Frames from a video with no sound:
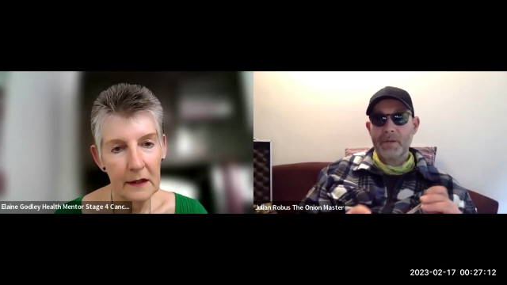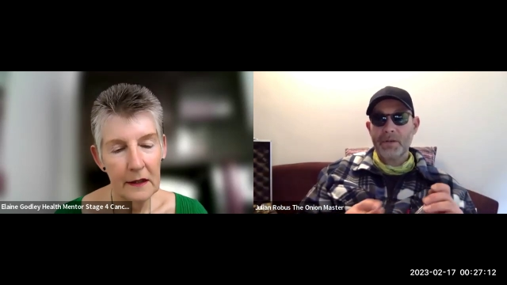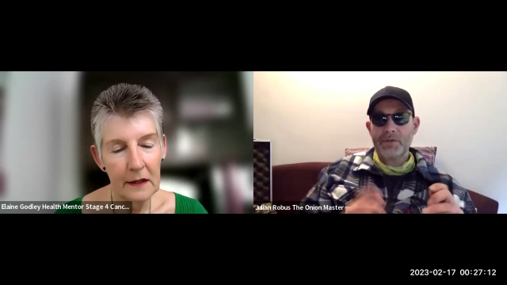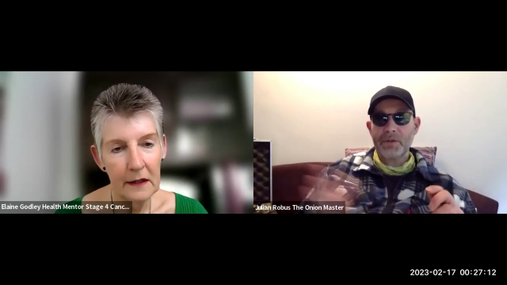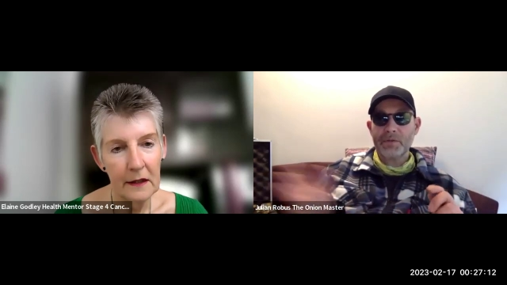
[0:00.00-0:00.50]

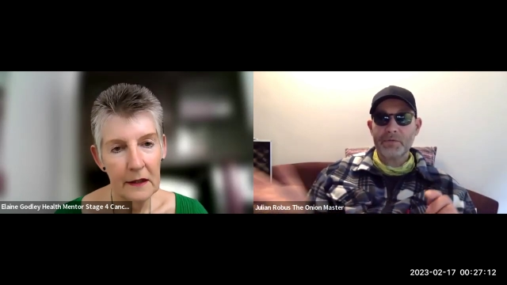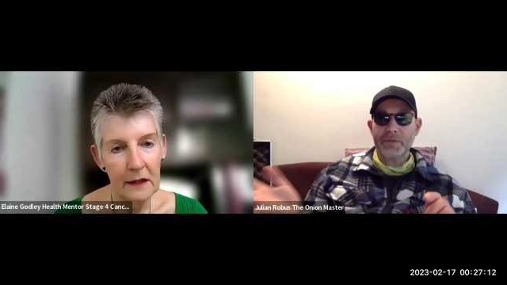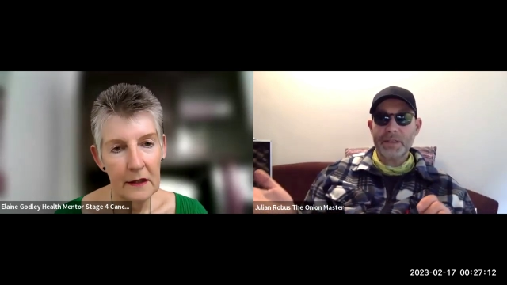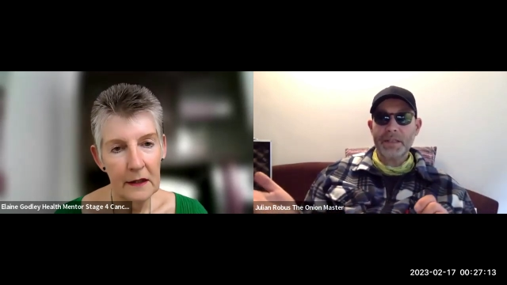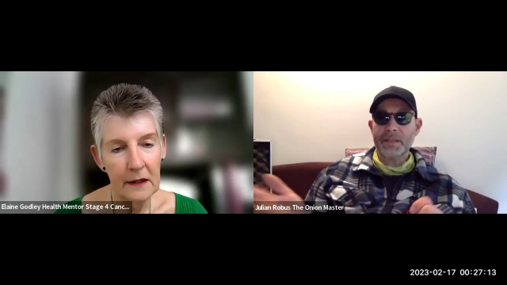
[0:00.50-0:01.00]
Speaker 1: I struggled
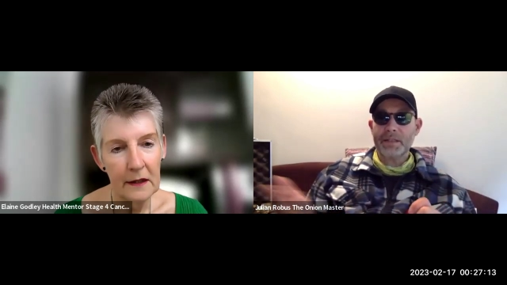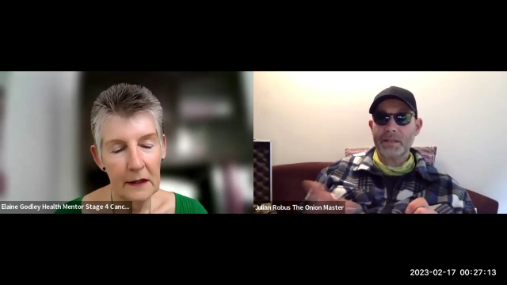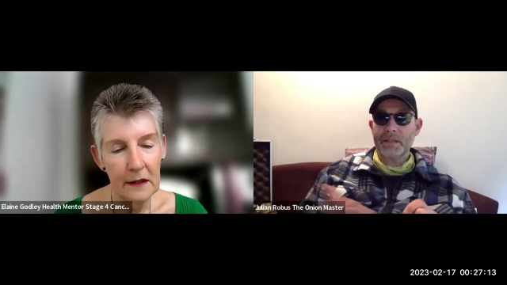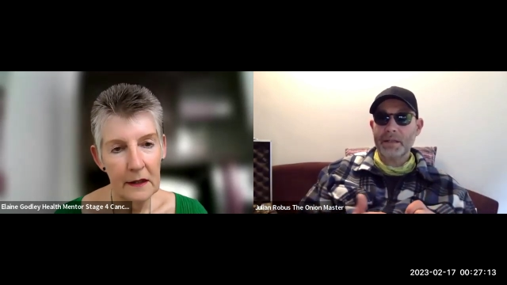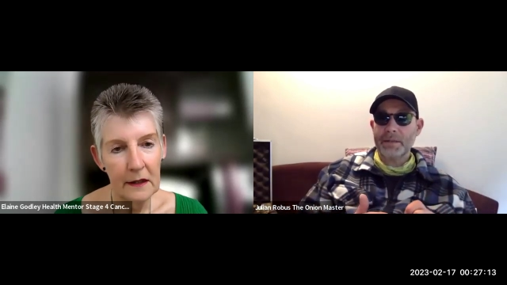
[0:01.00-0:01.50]
for years.
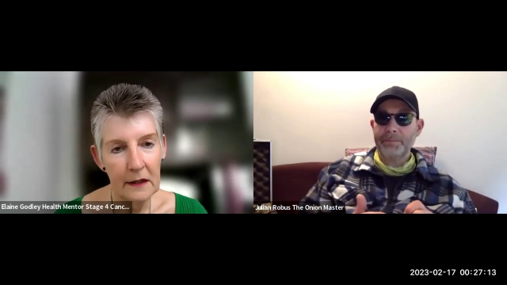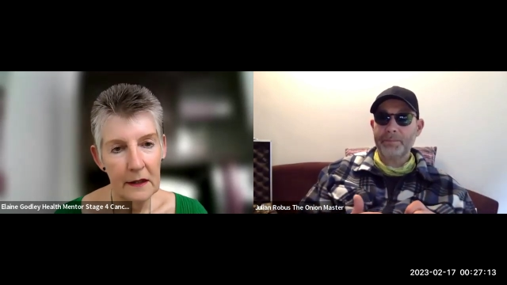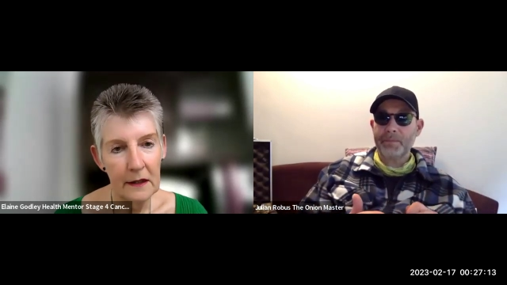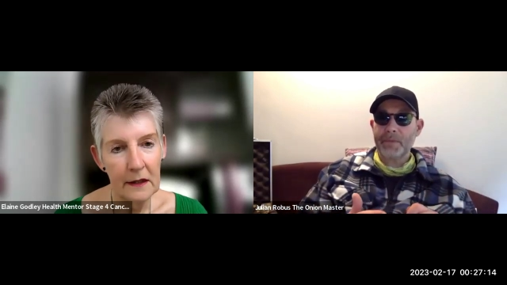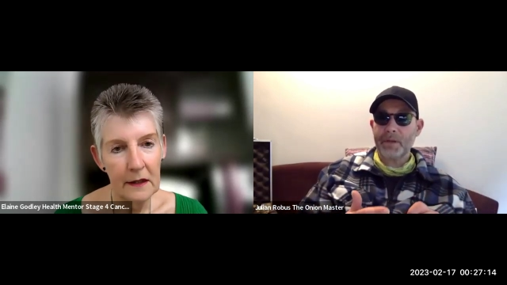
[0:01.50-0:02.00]

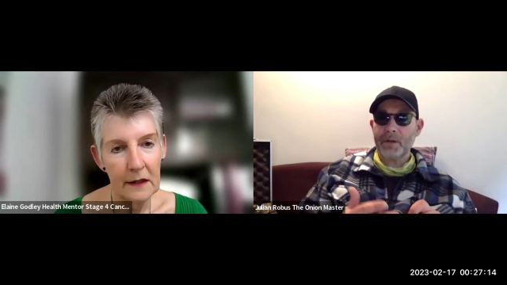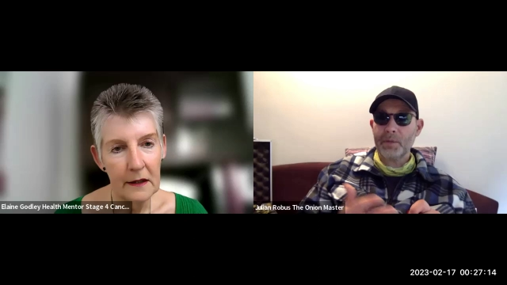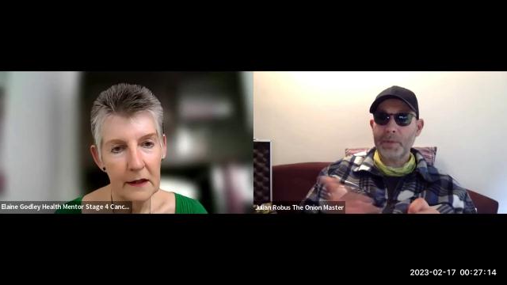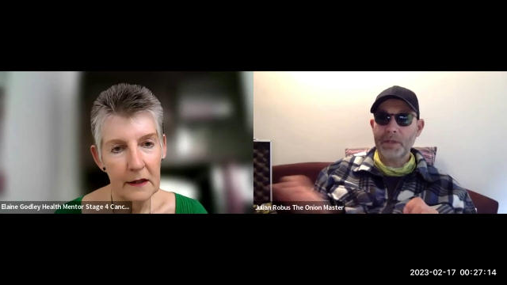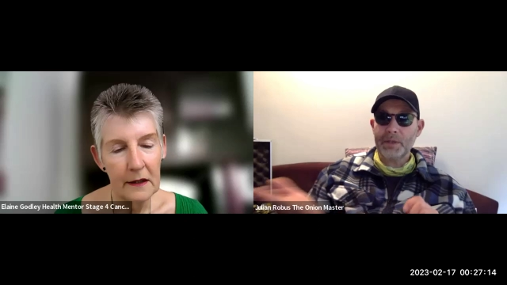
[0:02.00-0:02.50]
Um,
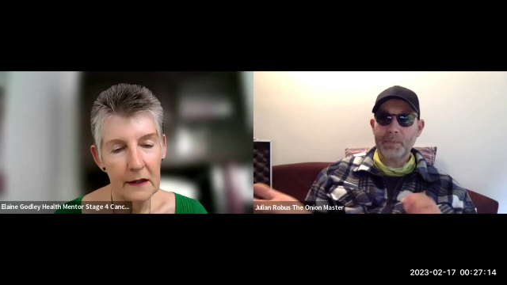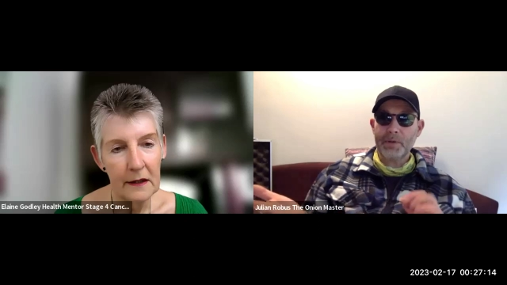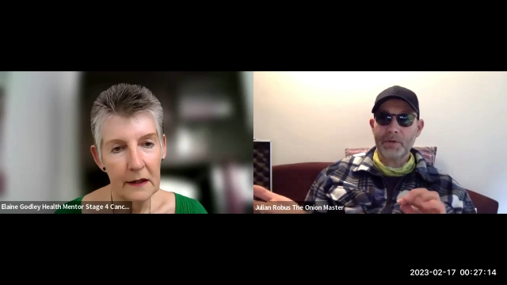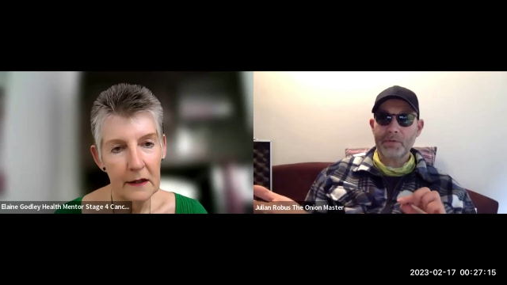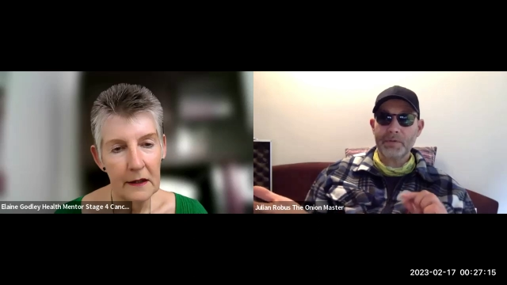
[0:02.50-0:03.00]
I'd been into
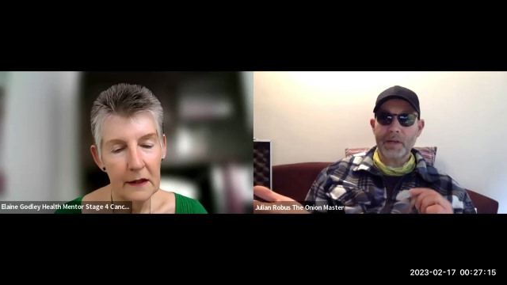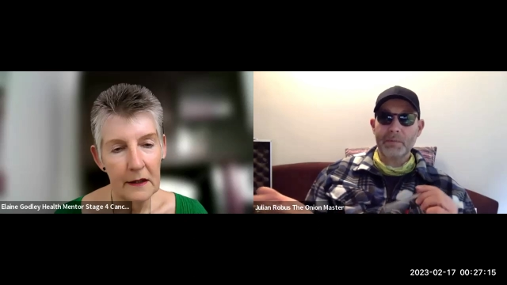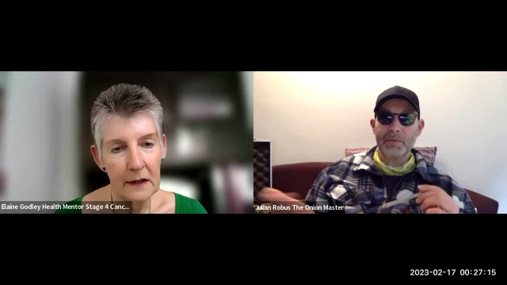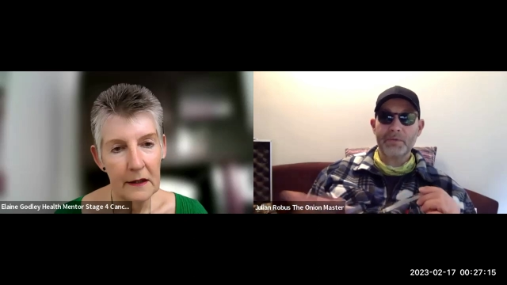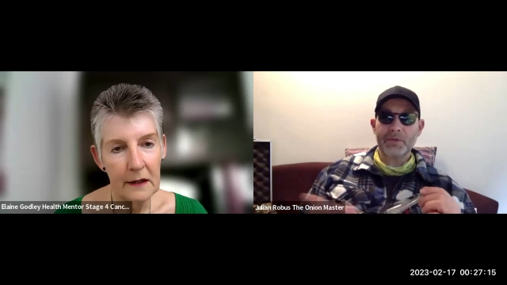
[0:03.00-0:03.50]
personal
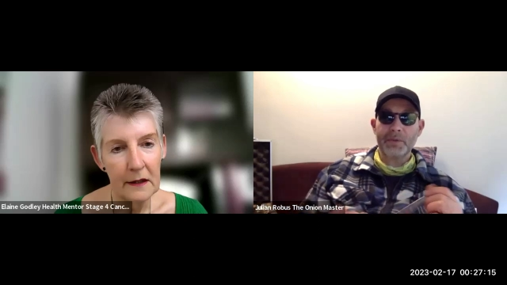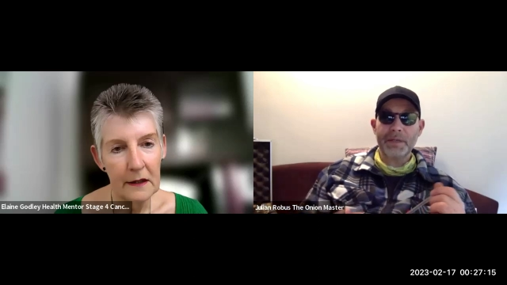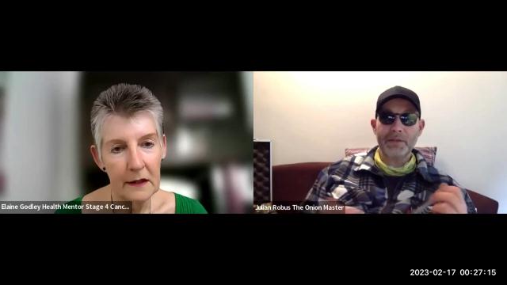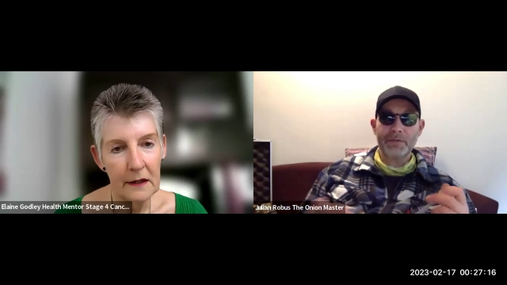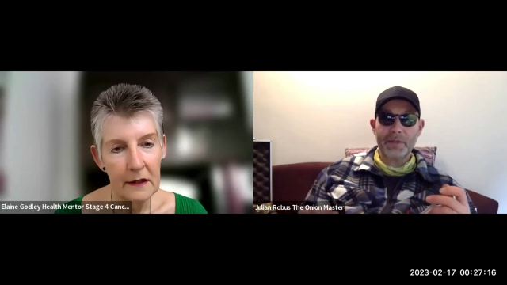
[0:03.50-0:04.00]
development for
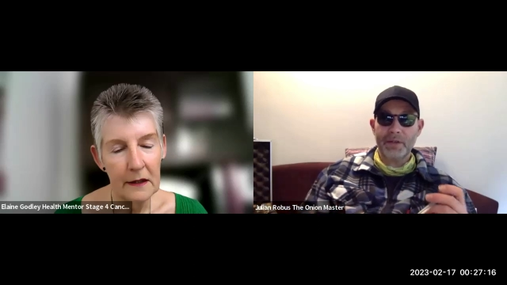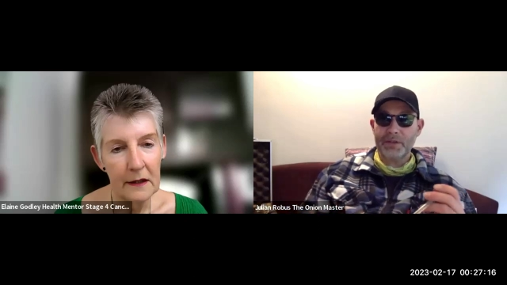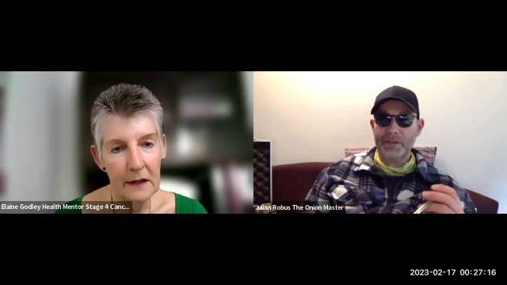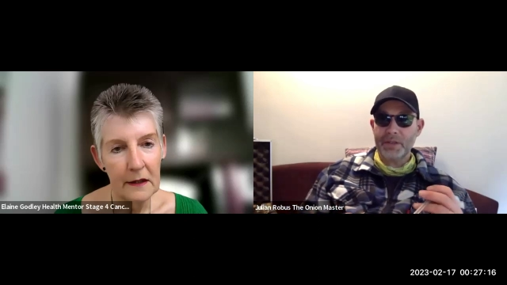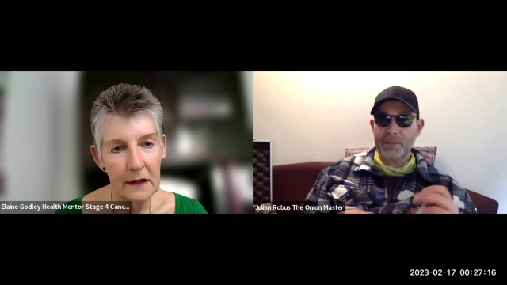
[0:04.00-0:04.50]
twenty-three
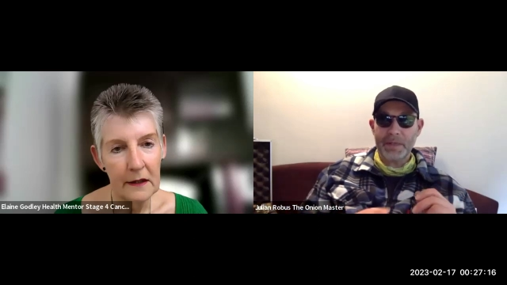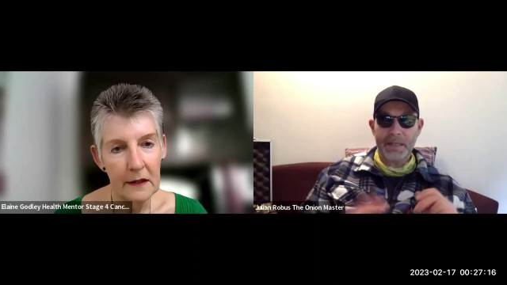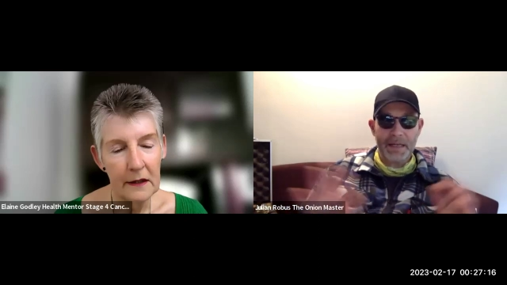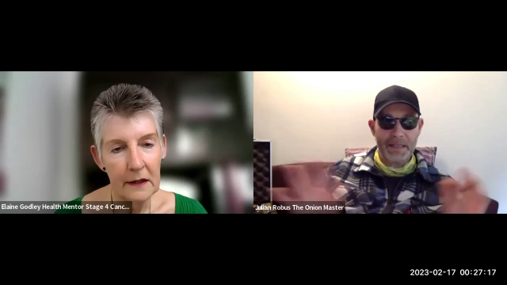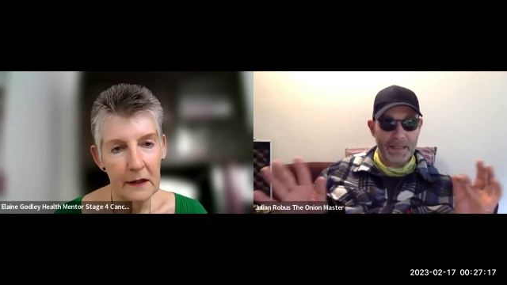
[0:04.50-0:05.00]
odd years, but
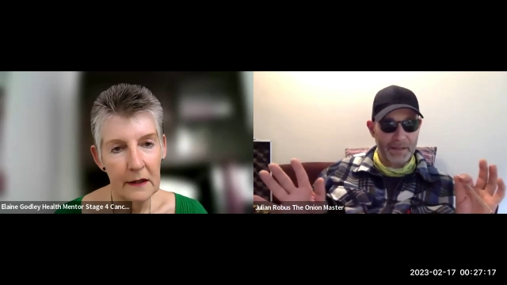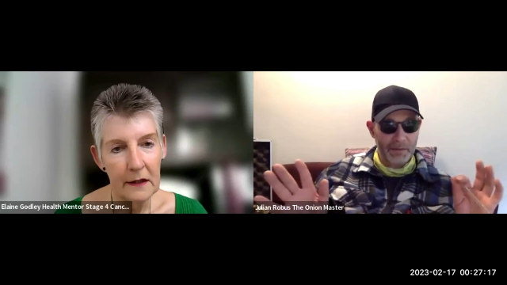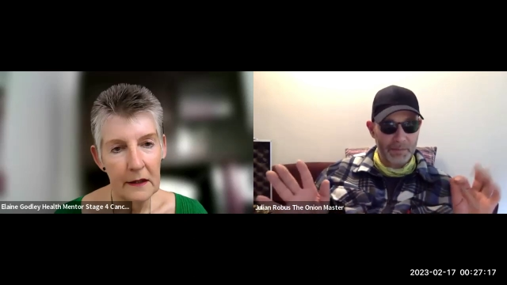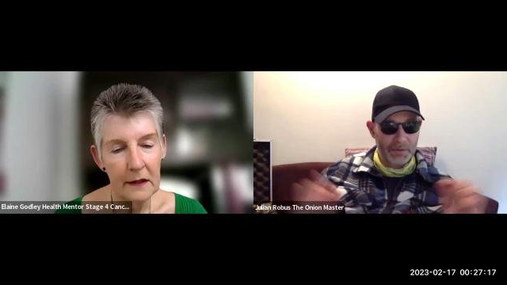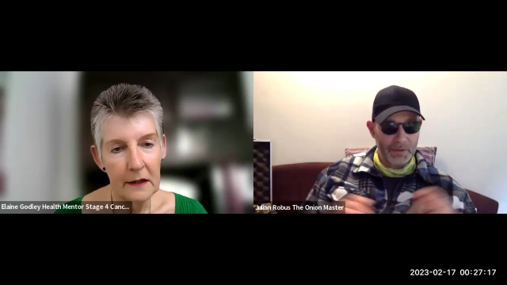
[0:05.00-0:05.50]
none of that
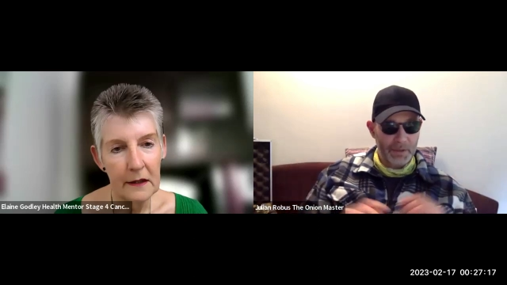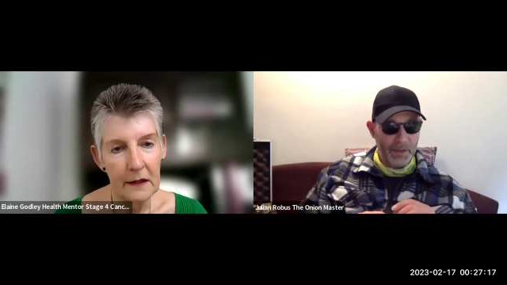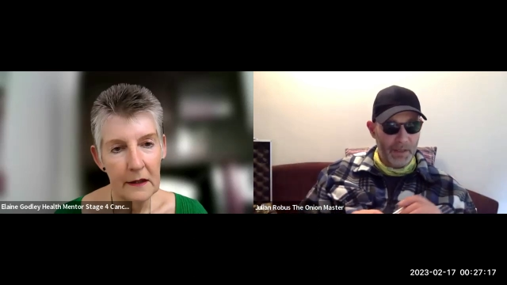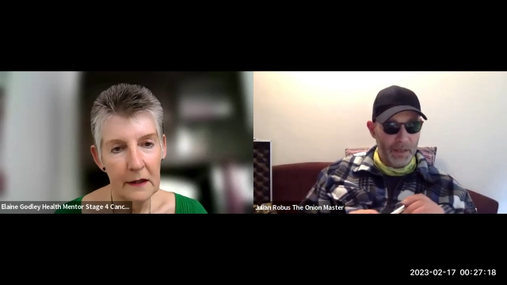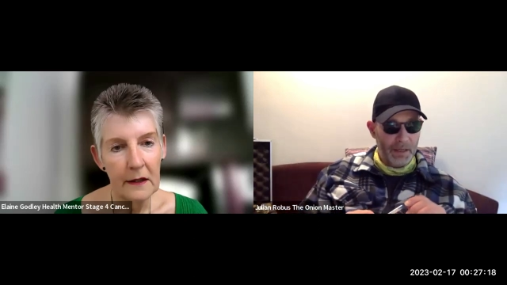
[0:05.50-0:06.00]
helped.
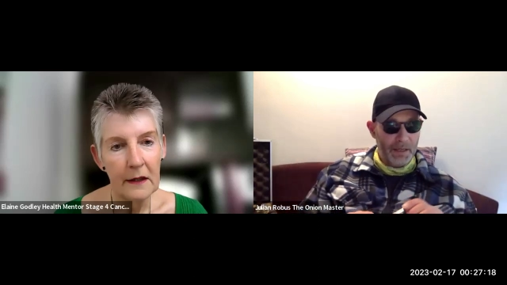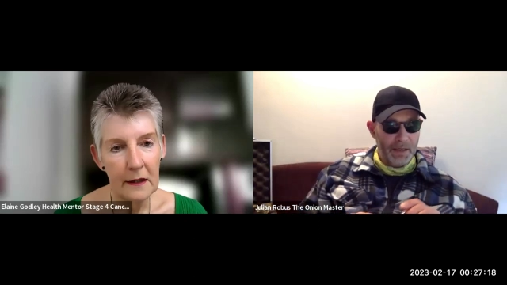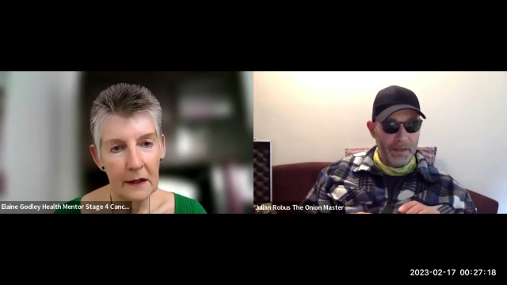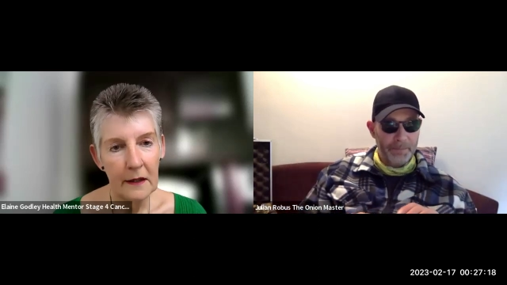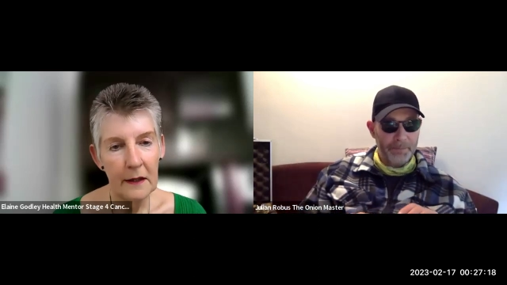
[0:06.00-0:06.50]

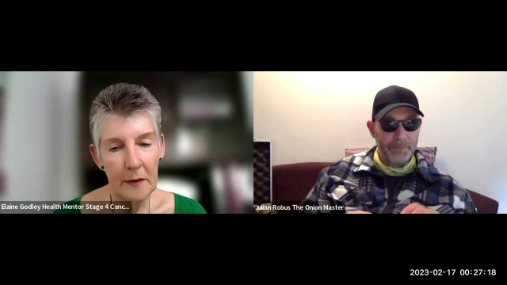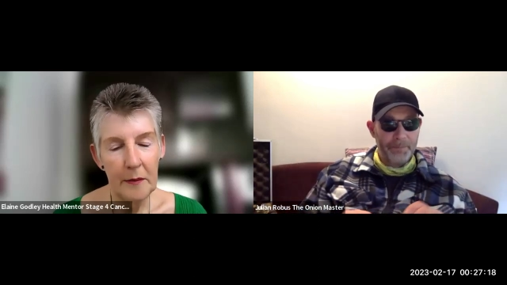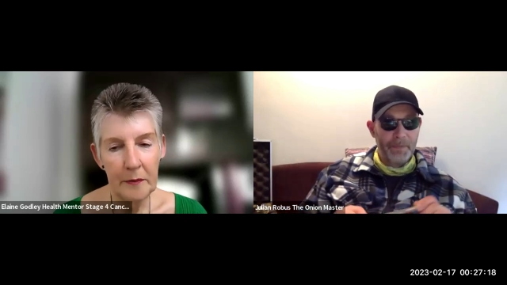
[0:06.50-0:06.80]
Um,